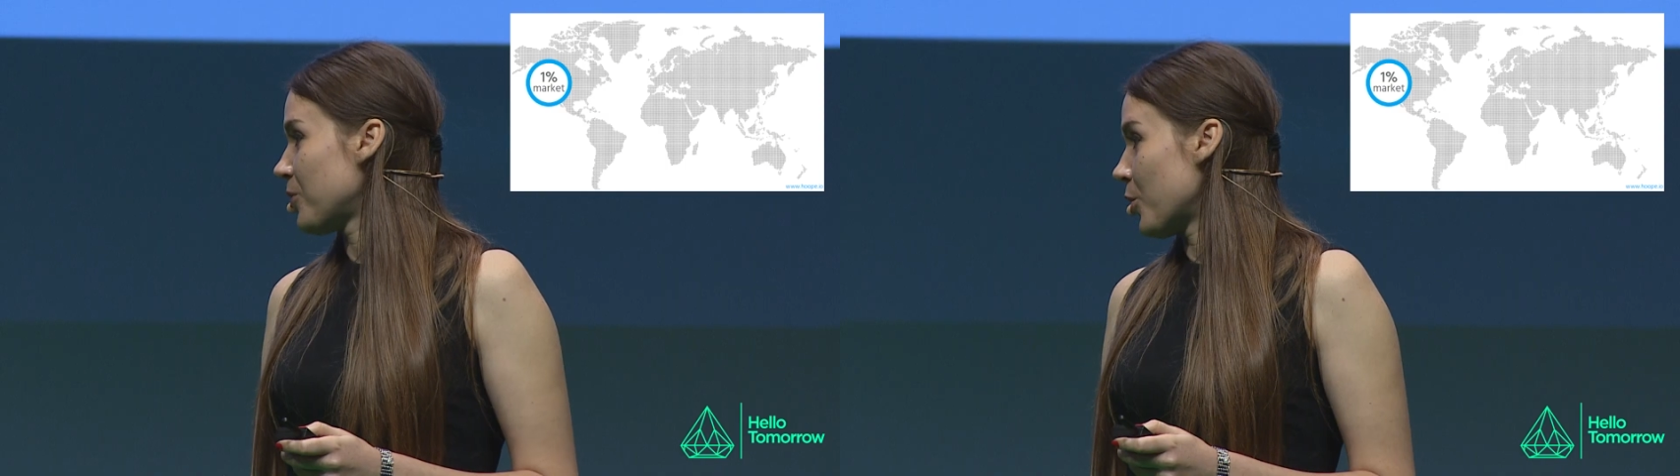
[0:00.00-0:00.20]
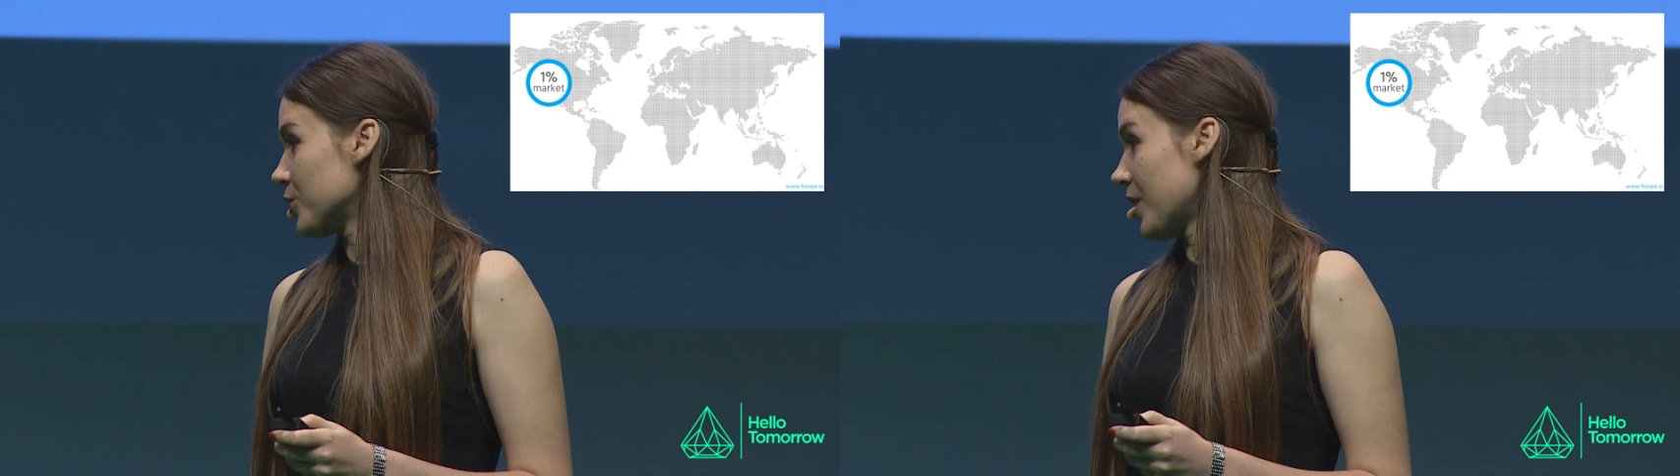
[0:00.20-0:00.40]

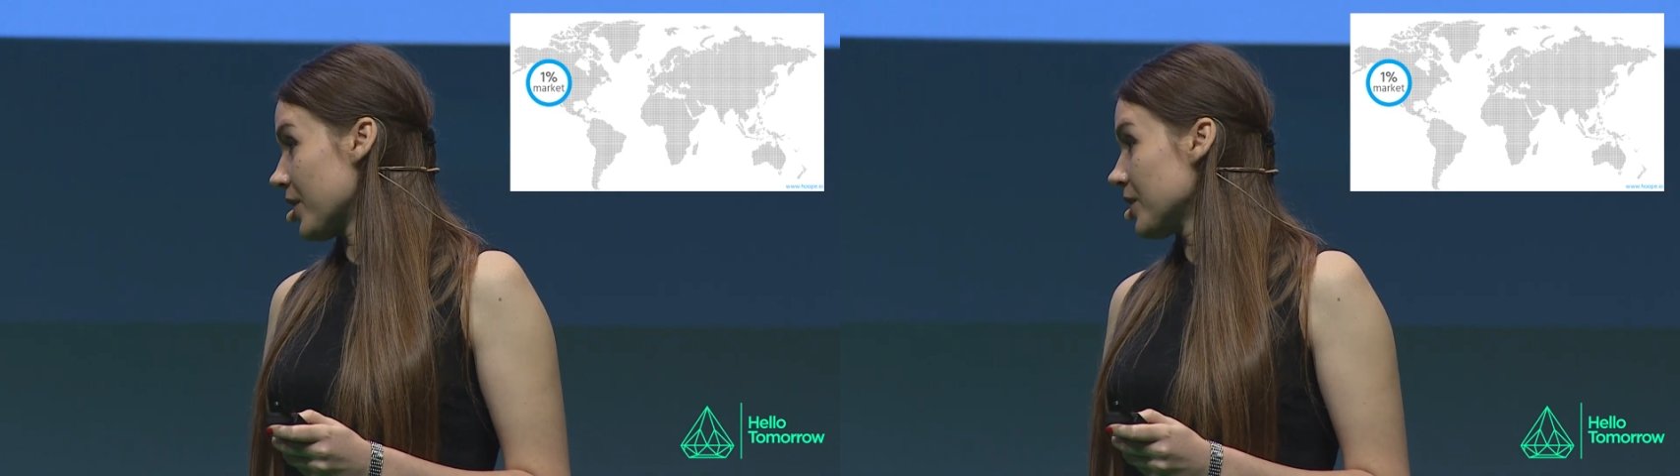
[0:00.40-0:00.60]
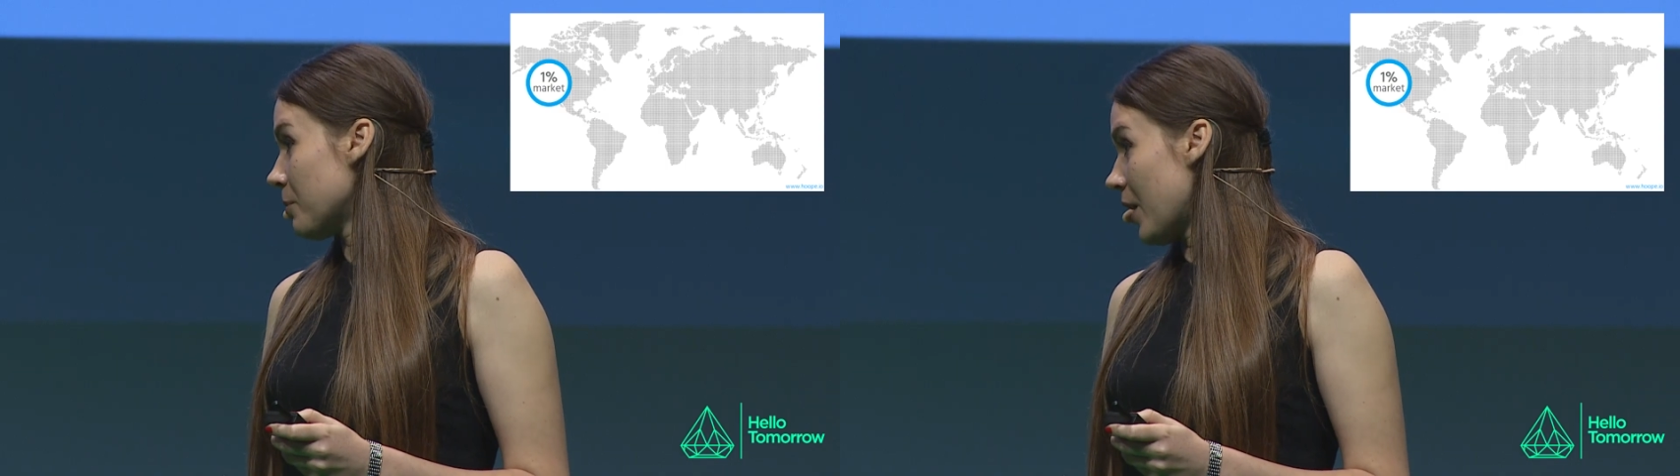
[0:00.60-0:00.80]
our
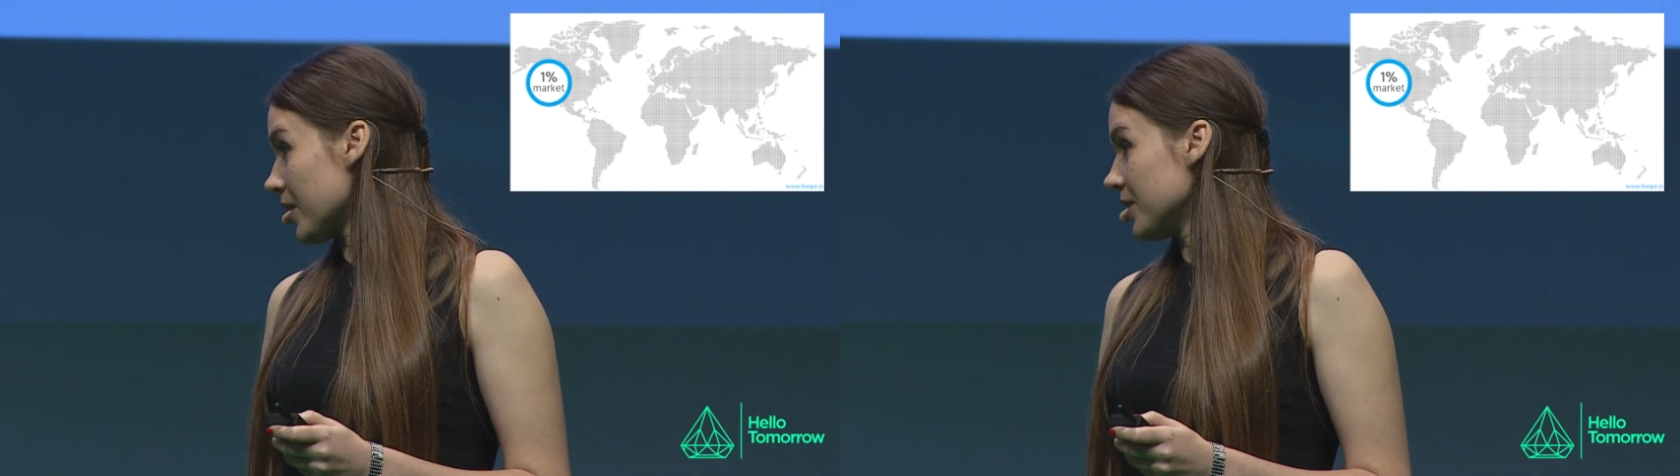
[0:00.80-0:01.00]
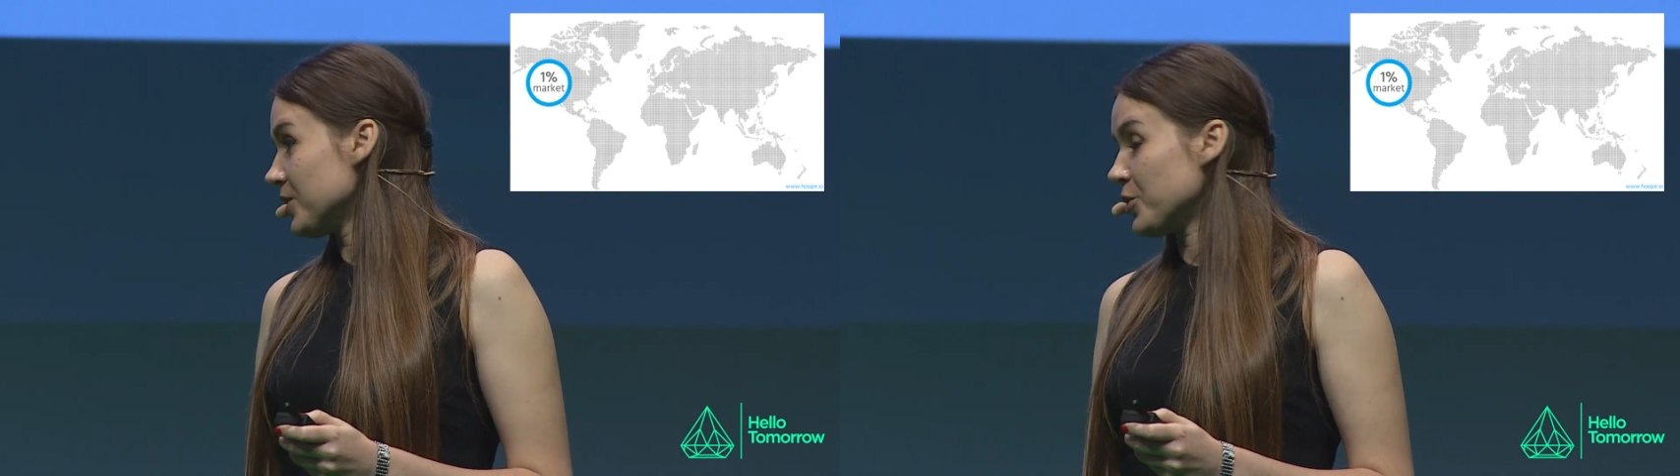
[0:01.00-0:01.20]
target
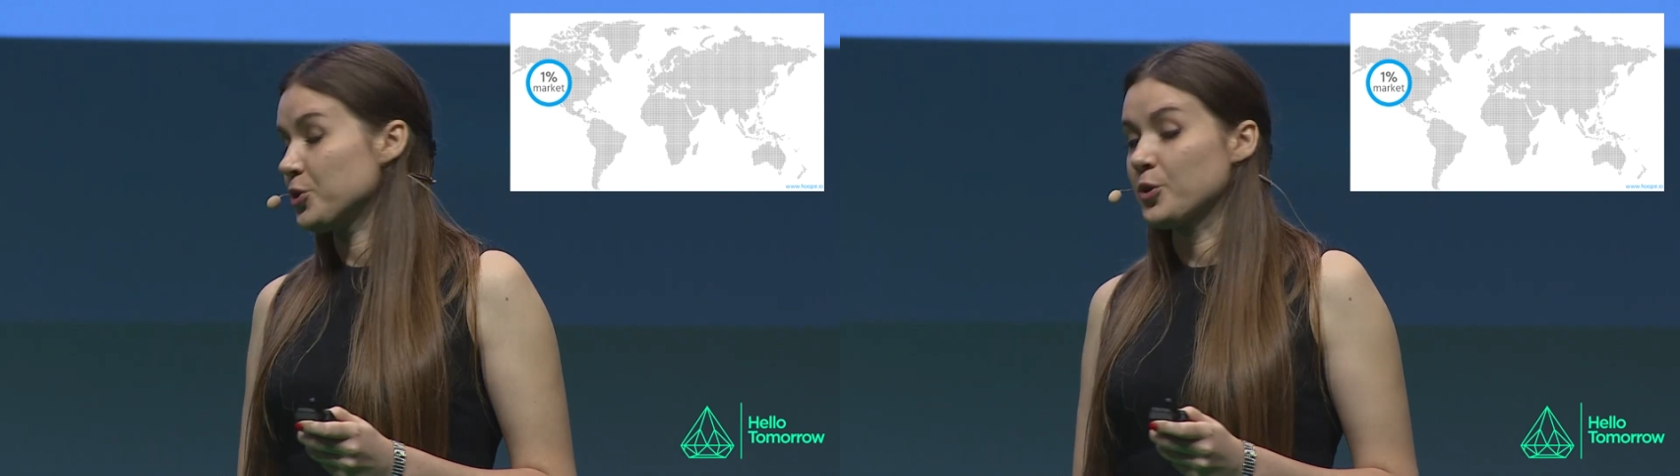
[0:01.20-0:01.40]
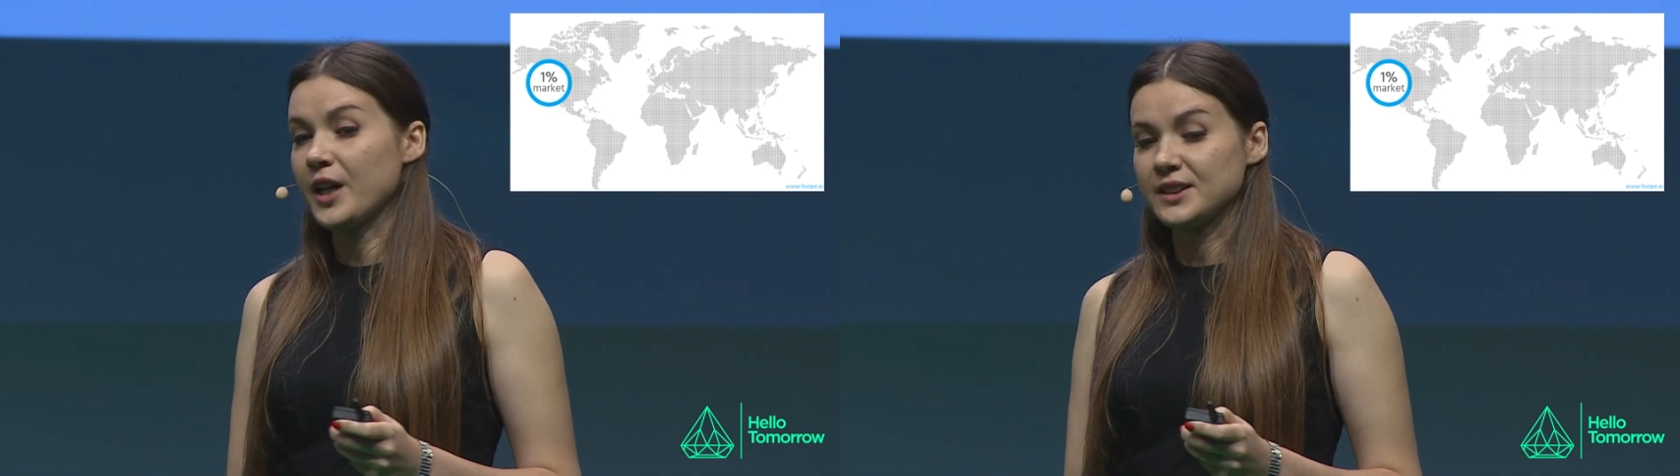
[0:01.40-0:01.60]
market in
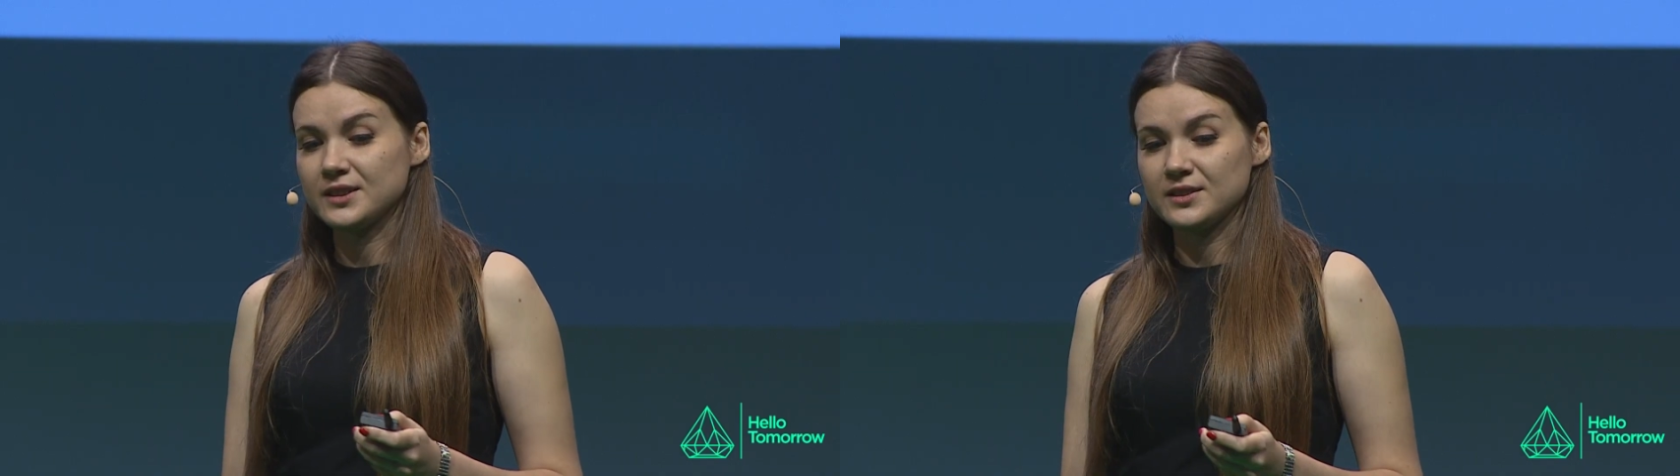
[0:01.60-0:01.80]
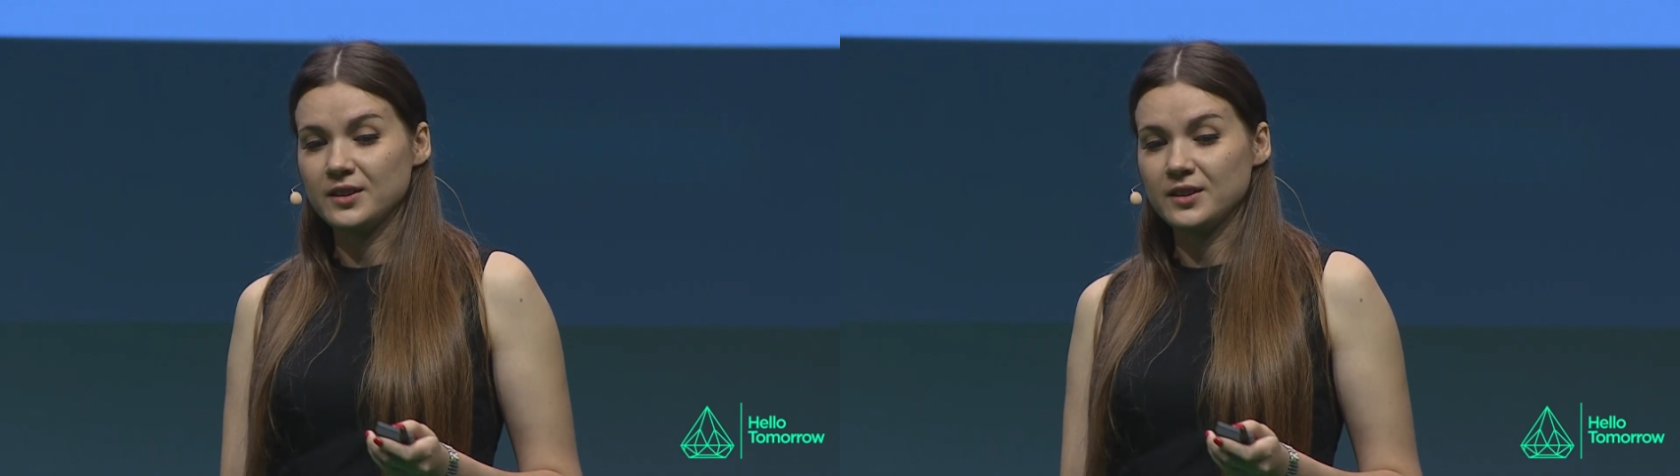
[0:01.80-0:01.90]
the US.